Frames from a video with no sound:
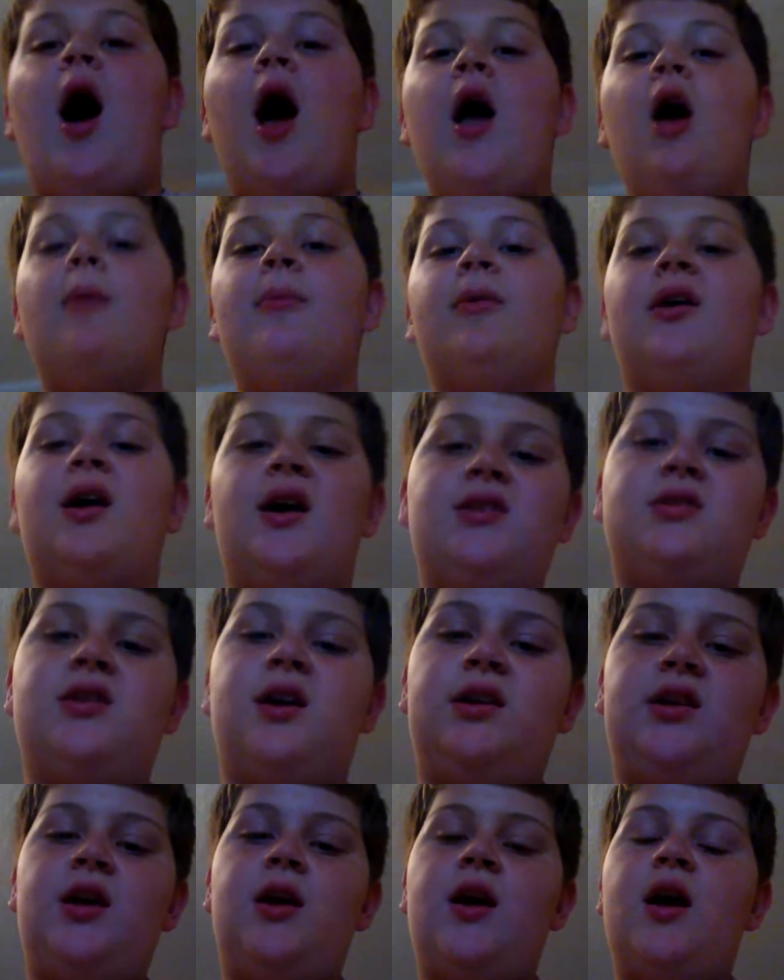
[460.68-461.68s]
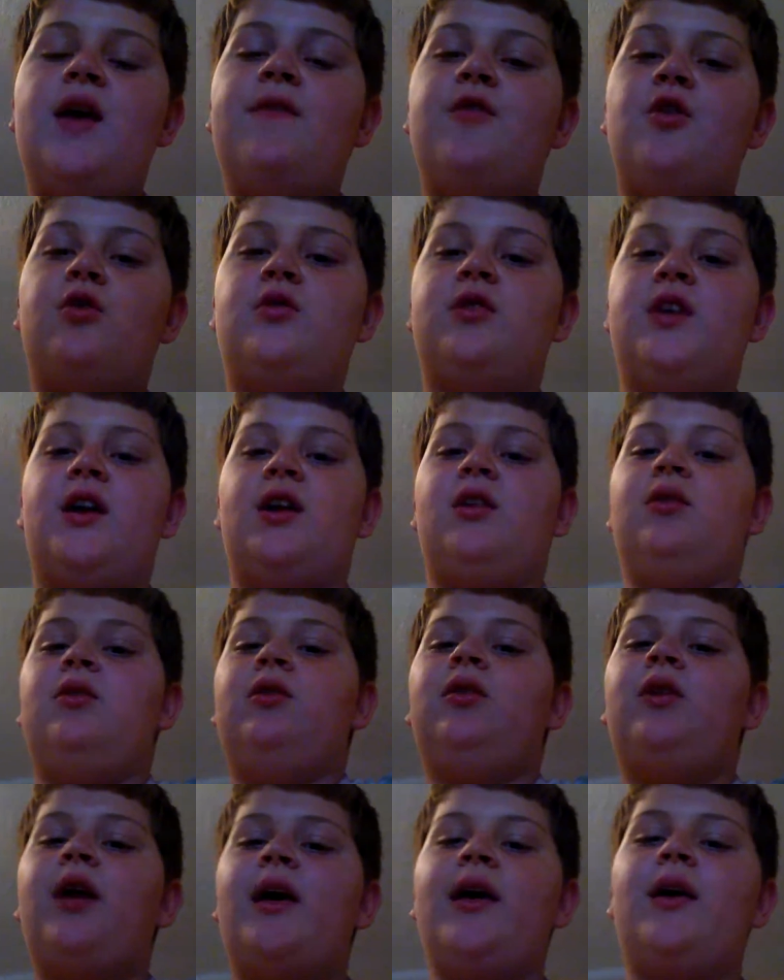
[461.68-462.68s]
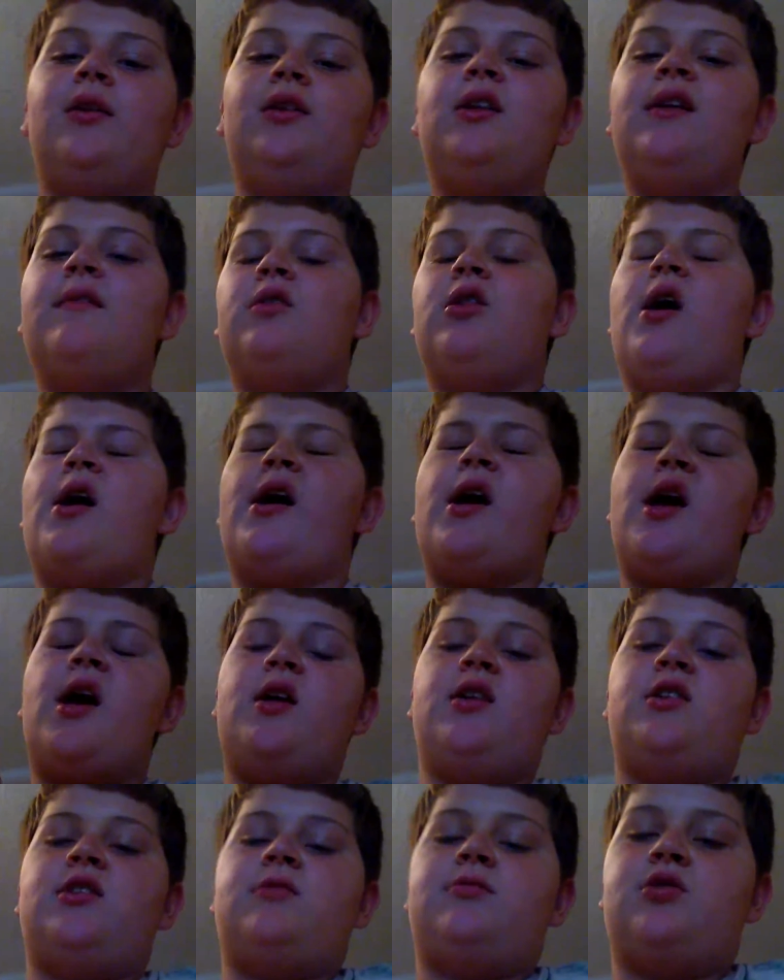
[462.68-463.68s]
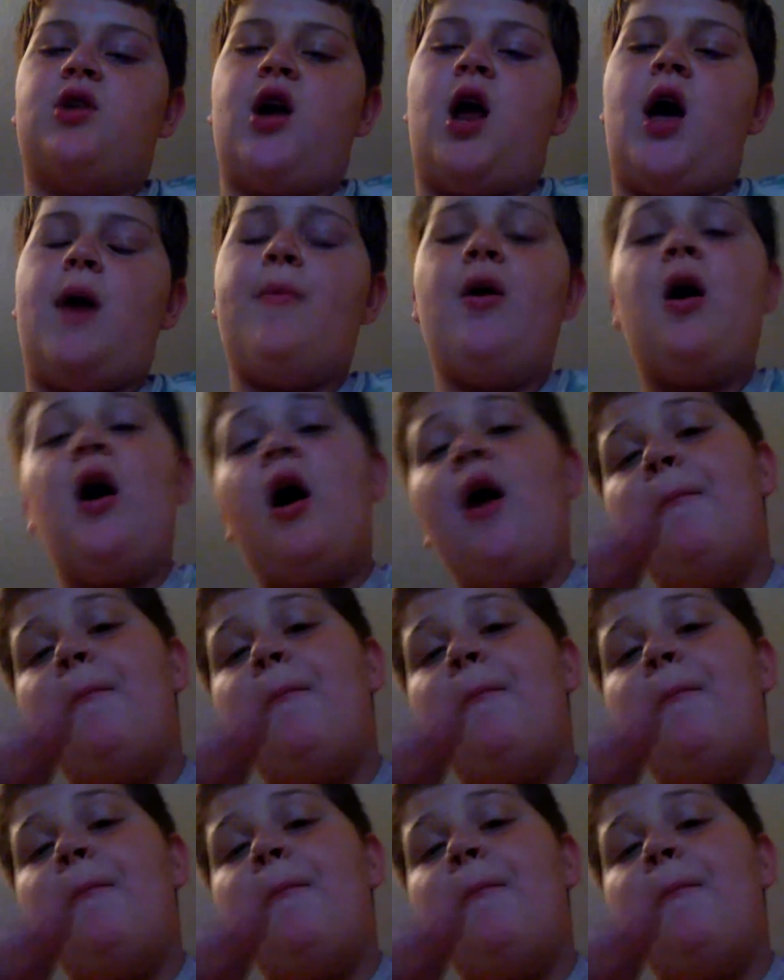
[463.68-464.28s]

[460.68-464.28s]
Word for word: I hope you guys liked it. If you did, like, leave a like and subscribe.